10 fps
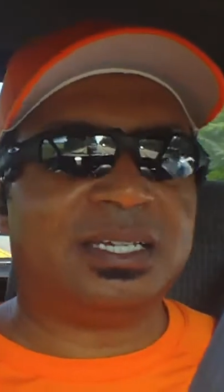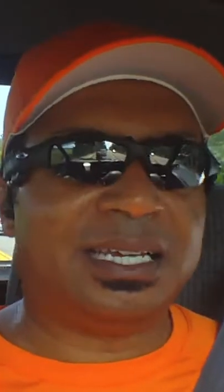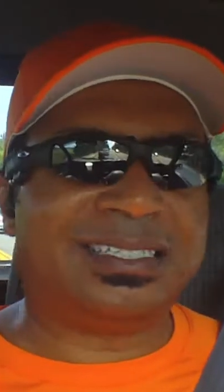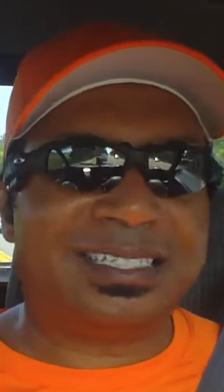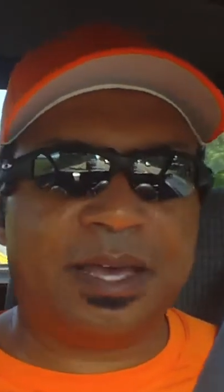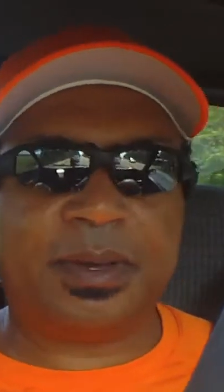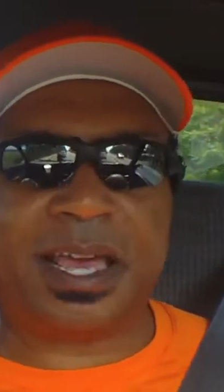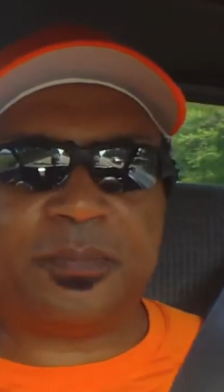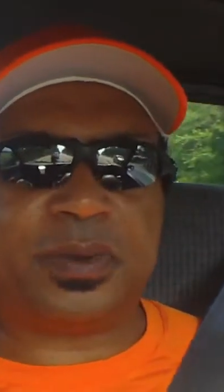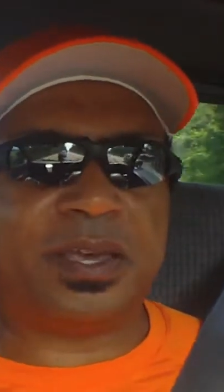
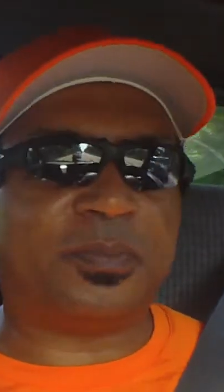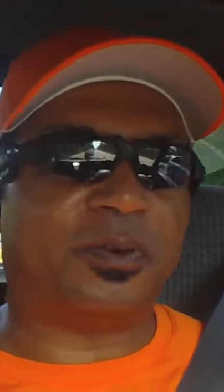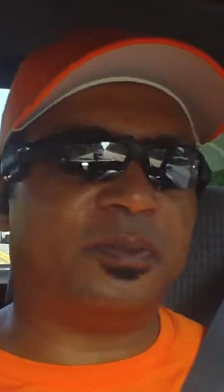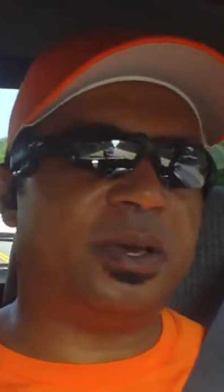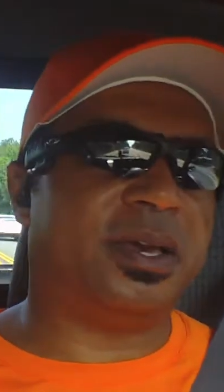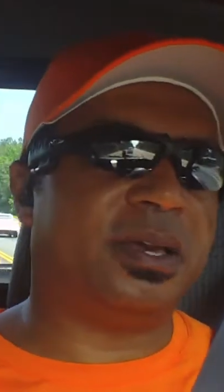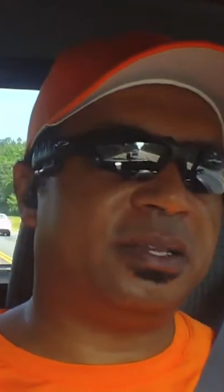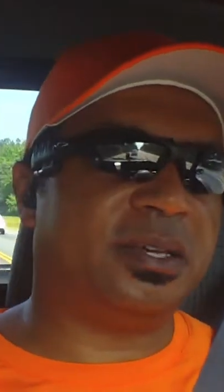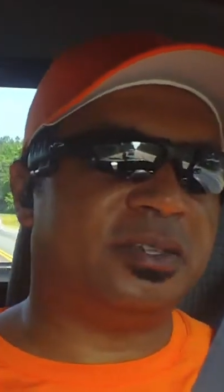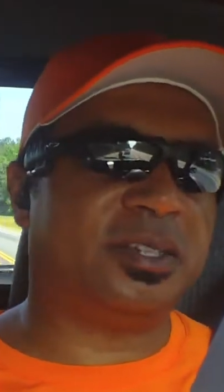intimidate people, man.
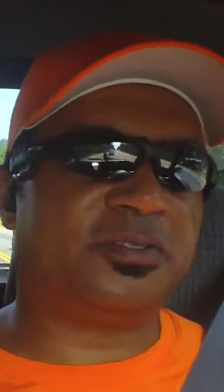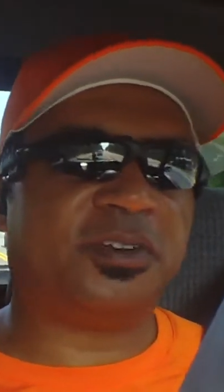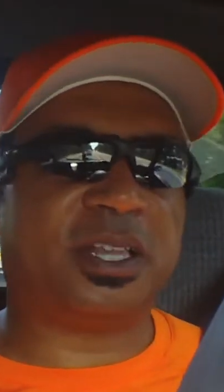You just feel